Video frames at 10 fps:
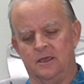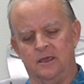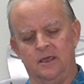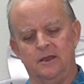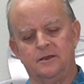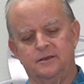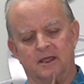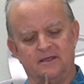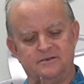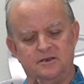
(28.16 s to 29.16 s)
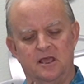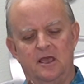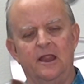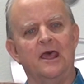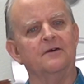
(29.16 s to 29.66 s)
It does
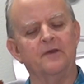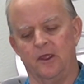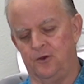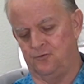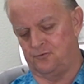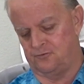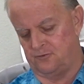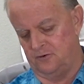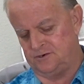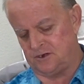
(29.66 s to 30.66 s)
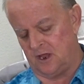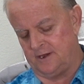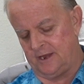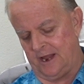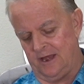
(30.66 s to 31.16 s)
not have a roast
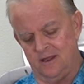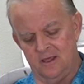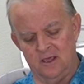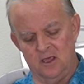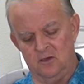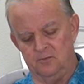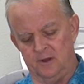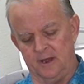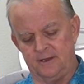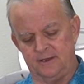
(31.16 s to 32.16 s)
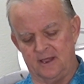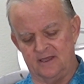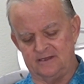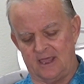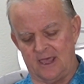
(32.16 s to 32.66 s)
on date, but it
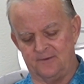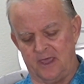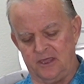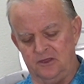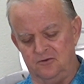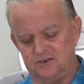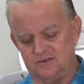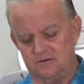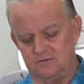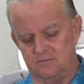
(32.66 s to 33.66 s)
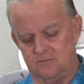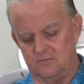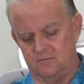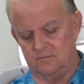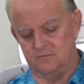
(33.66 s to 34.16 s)
does have a use
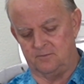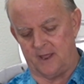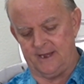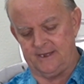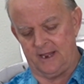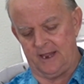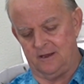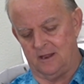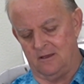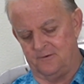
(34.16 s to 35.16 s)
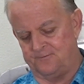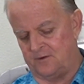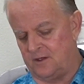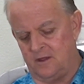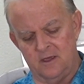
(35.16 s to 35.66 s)
by date of
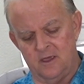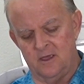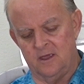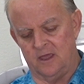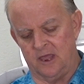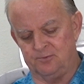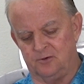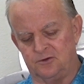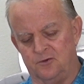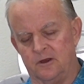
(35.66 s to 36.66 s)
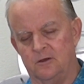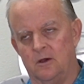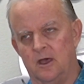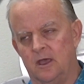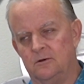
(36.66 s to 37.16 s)
April
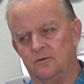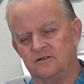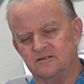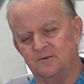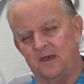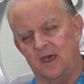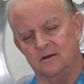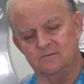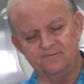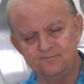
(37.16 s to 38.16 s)
21, which is about